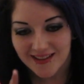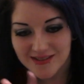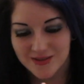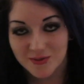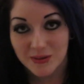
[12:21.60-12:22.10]

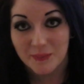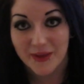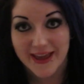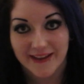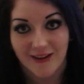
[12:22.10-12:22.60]
so we
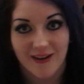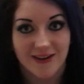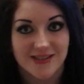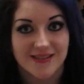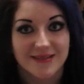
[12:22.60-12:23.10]
bake
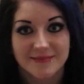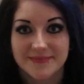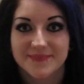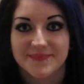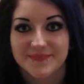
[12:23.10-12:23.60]

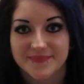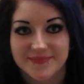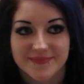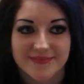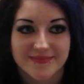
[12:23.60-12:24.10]
awesome. Yeah, we
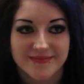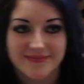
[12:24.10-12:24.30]
do.